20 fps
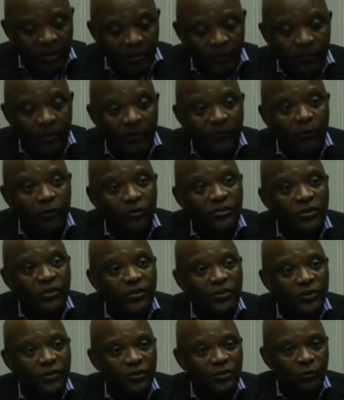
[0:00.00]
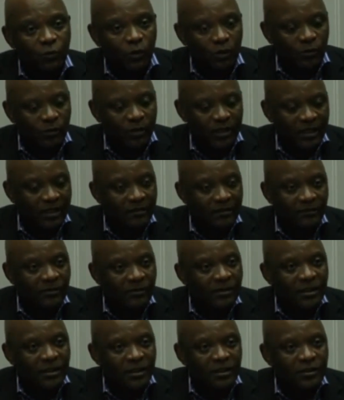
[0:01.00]
have also used what we have
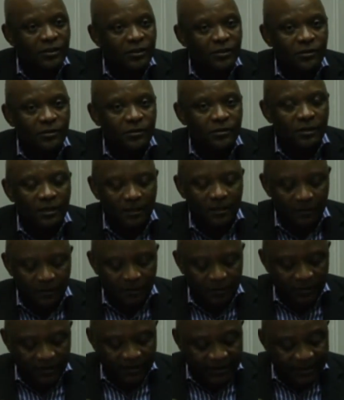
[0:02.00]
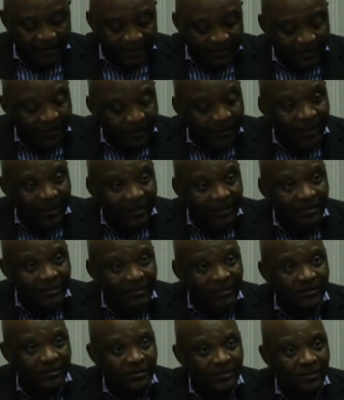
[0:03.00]
to
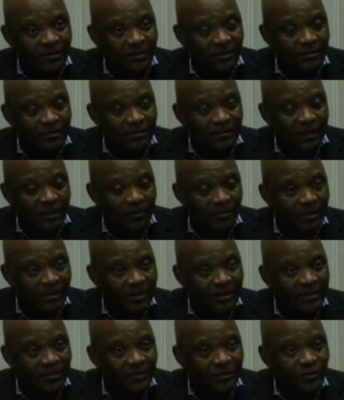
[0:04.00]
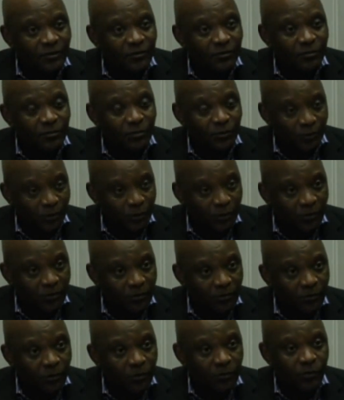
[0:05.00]
centralize our ability to procure.
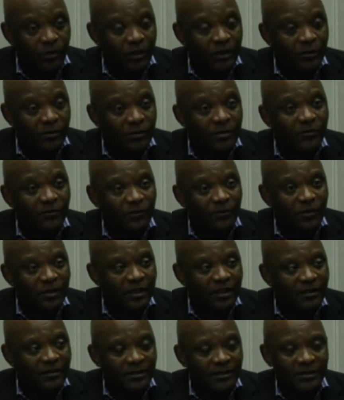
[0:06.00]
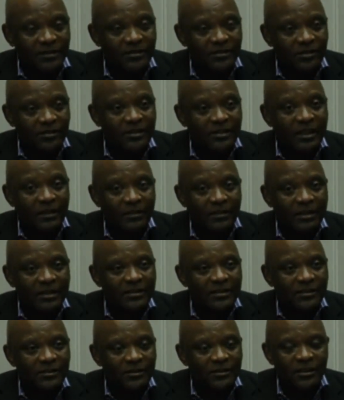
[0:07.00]
What we are looking for now is just the
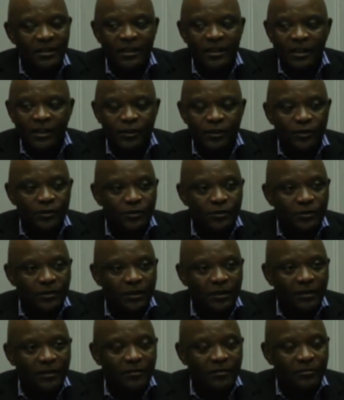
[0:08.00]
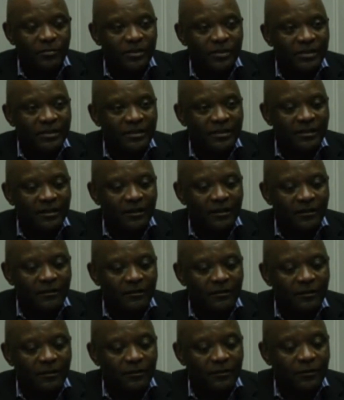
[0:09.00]
ability to be
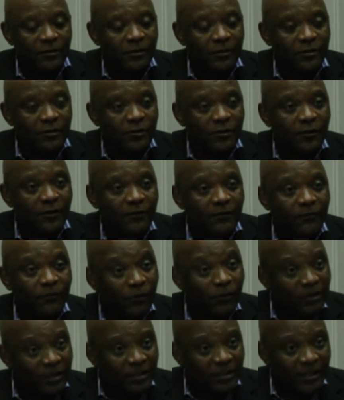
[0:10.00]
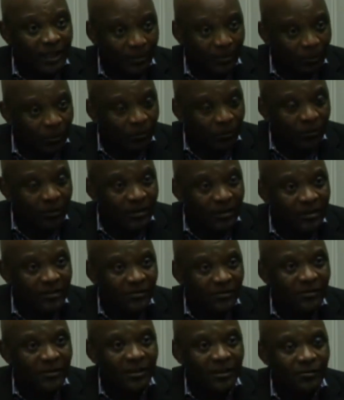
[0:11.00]
funded appropriately
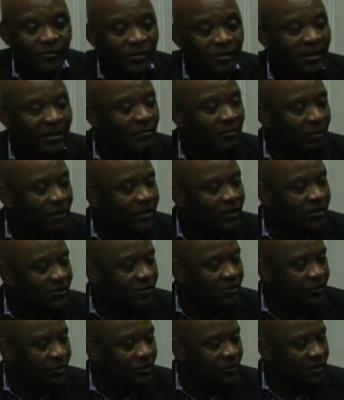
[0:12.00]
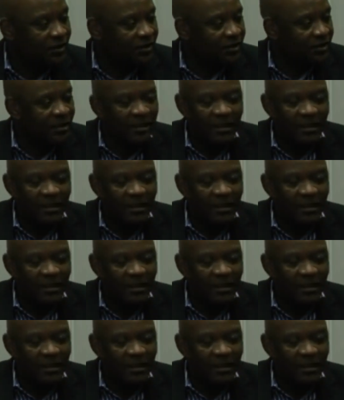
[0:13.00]
so that we can place those orders